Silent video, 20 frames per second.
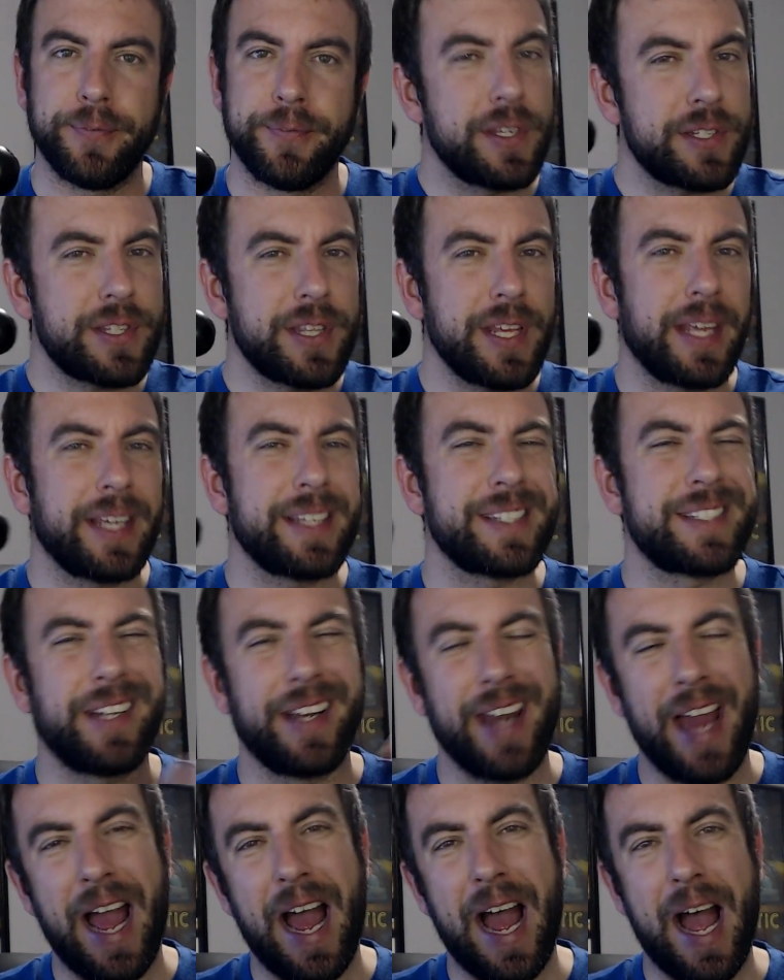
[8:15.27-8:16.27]
This thing is
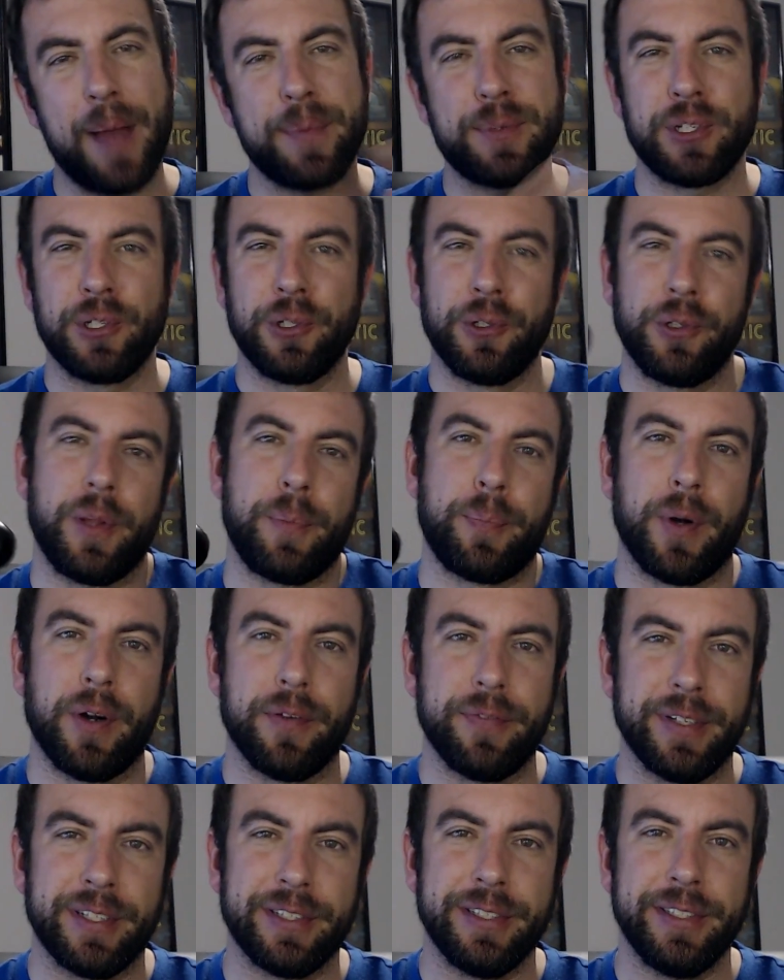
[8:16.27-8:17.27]
done absolutely
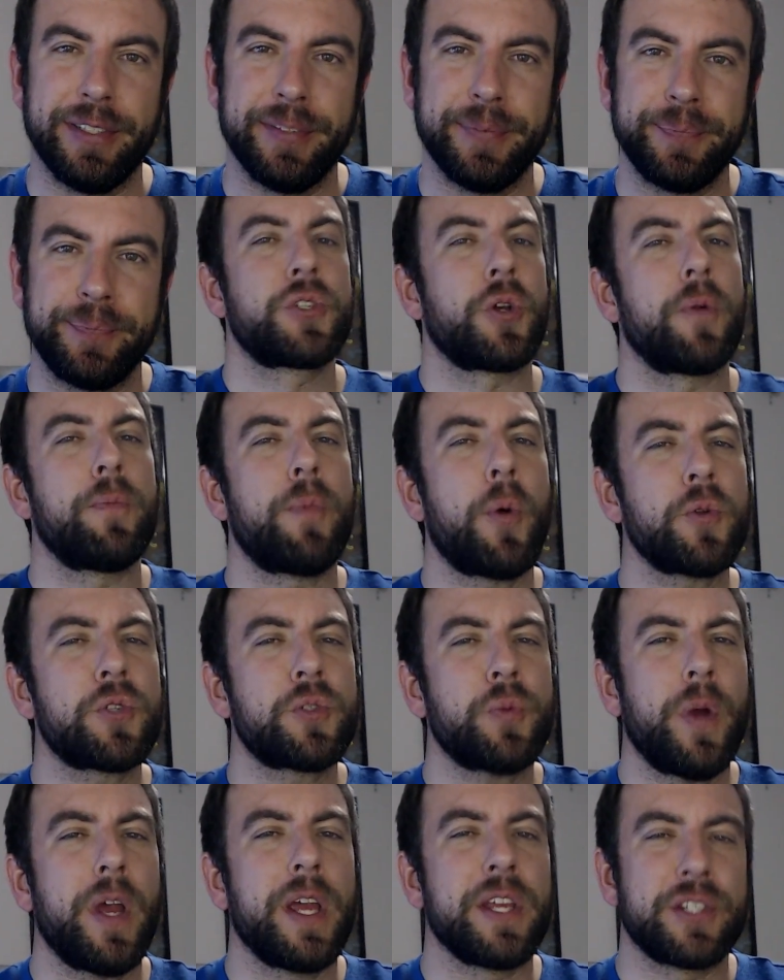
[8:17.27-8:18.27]
perfectly. So in
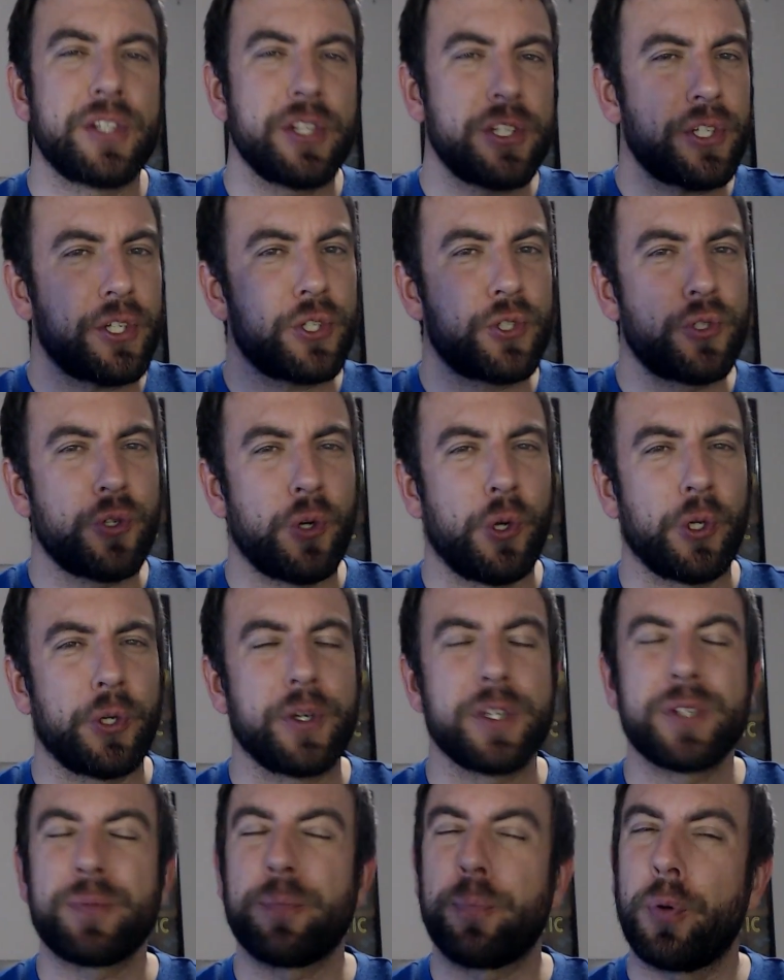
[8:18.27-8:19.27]
most ways, this
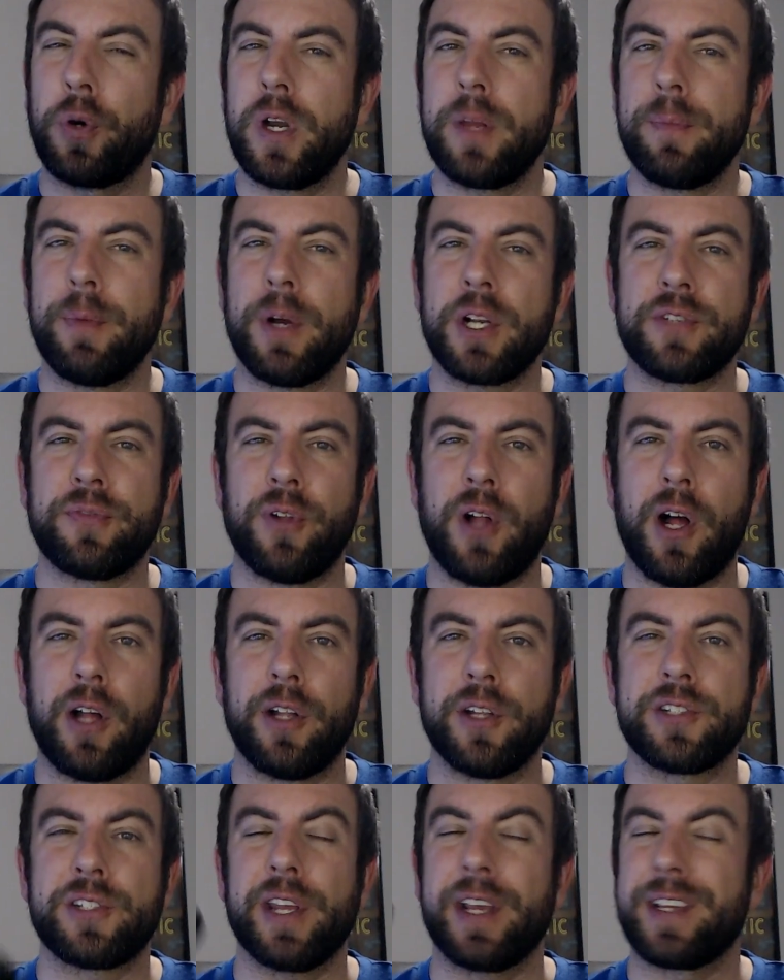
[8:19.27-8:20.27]
controller is pretty much
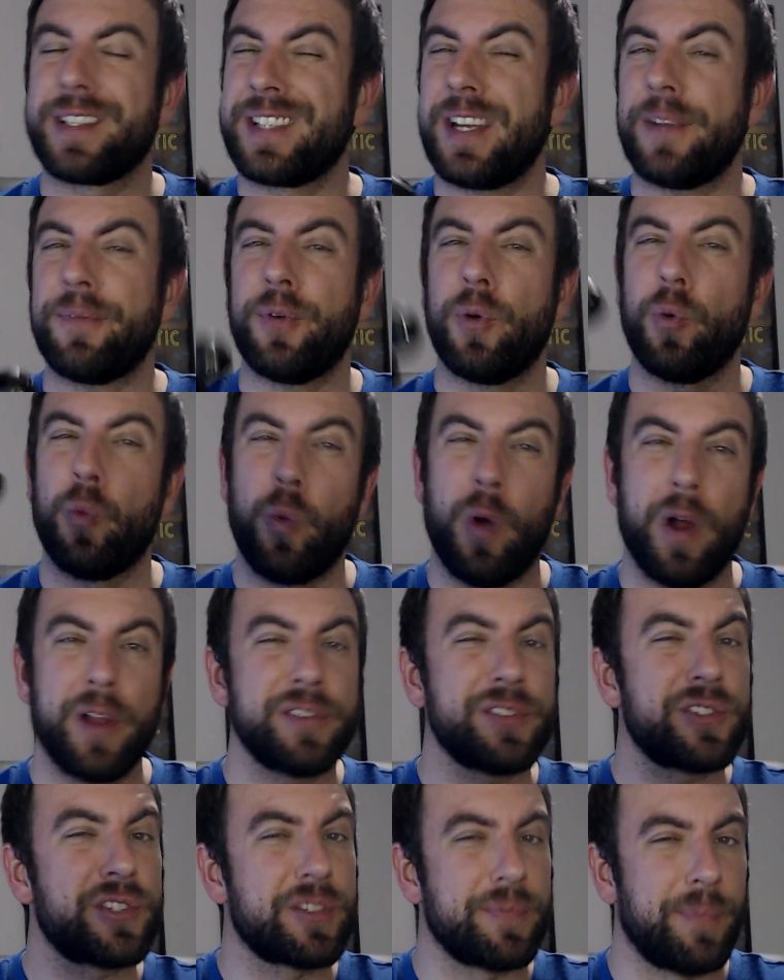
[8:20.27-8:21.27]
flawless except for
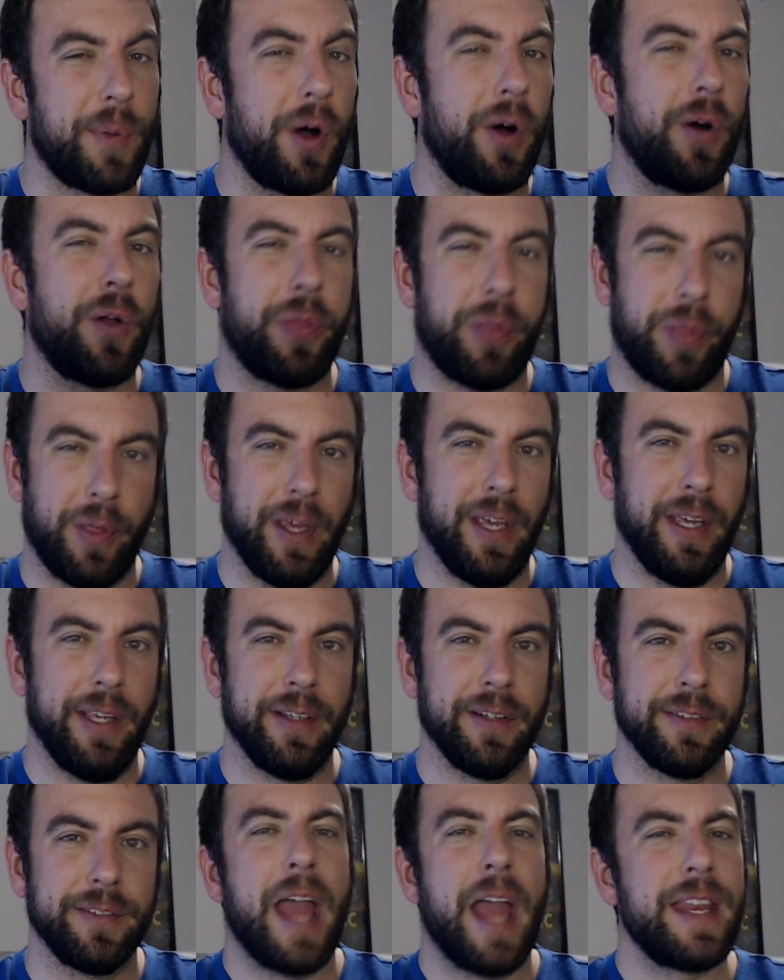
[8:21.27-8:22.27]
one small thing.